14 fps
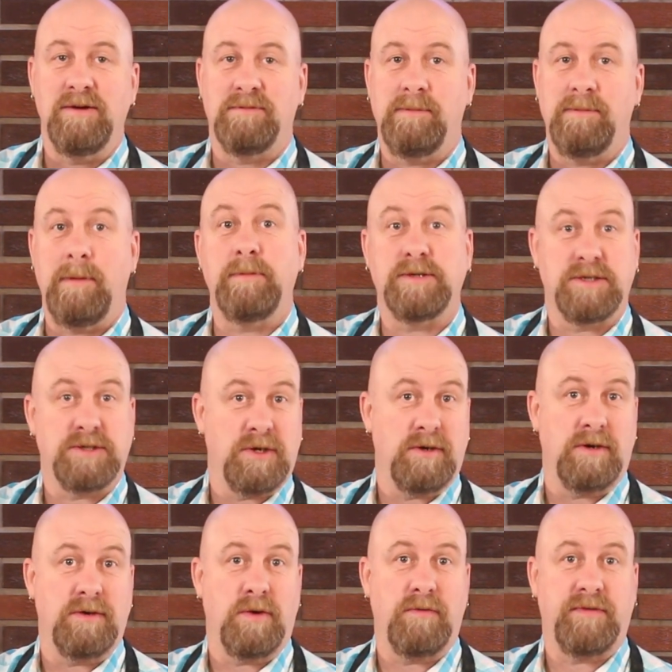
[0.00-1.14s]
Remember to turn
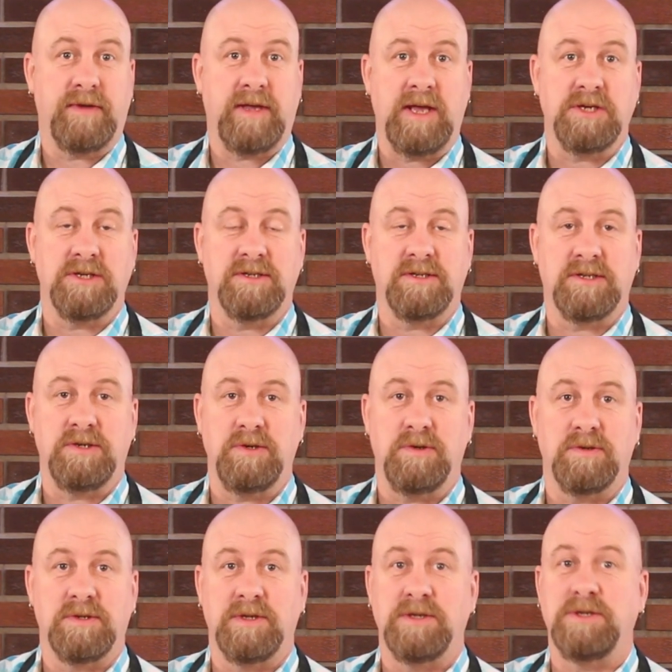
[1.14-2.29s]
on notifications too,
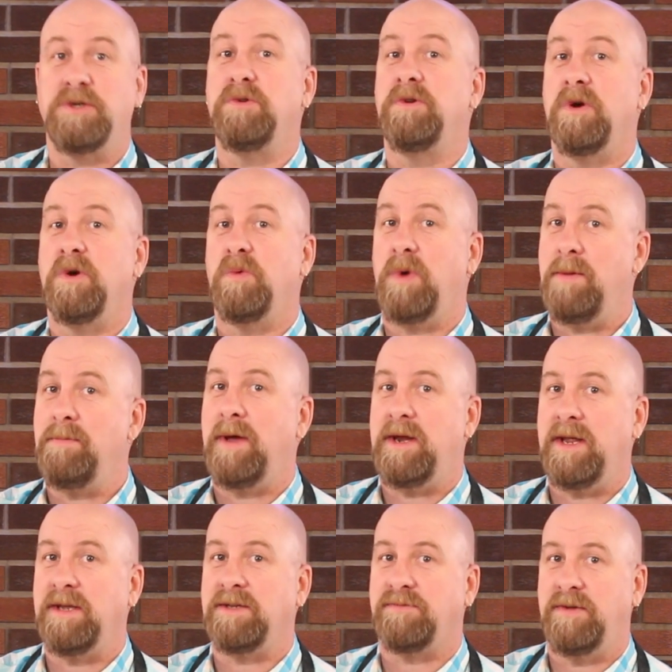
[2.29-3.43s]
so that you know when my
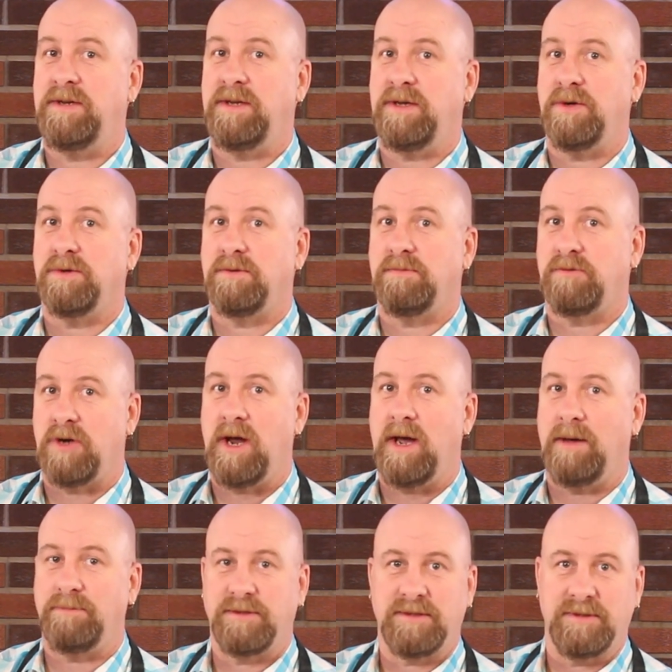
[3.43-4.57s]
next video
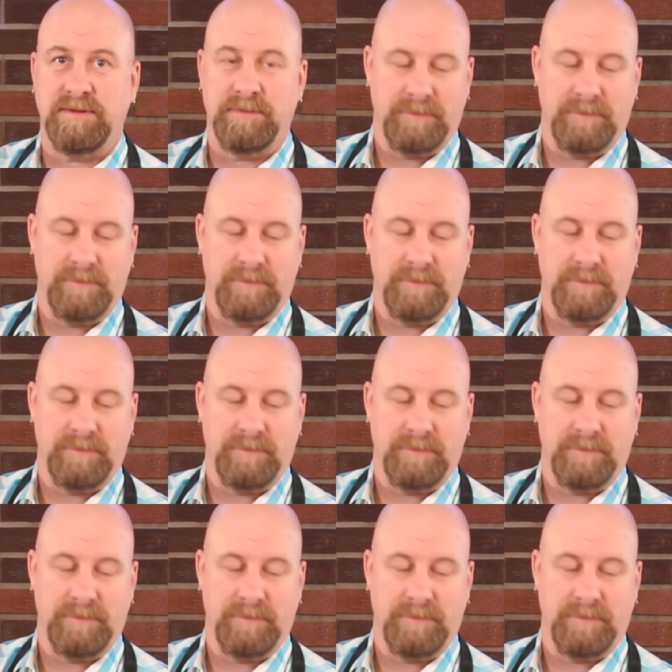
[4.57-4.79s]
drops.